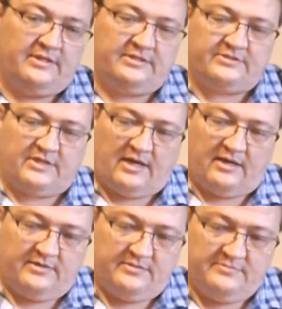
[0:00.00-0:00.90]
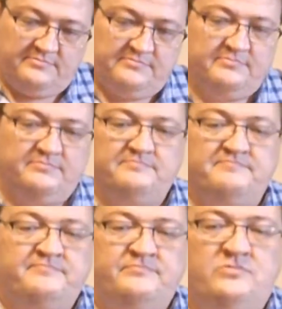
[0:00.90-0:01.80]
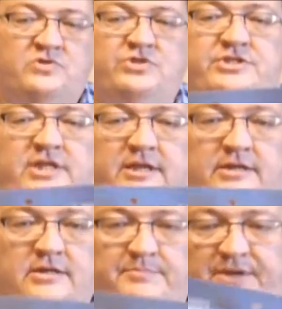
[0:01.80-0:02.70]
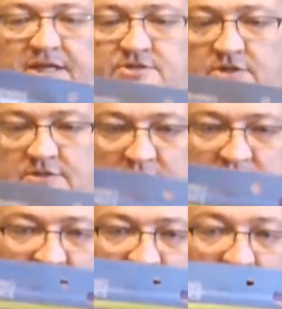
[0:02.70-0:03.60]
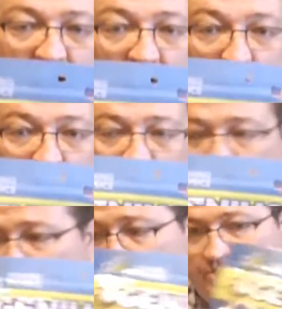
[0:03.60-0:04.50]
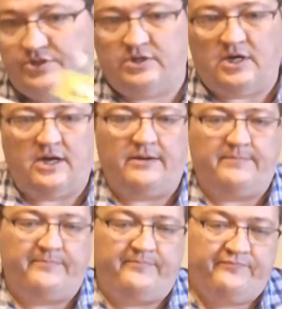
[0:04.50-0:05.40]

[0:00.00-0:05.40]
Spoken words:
Basically, this is the Fishing Physics version of a Senko.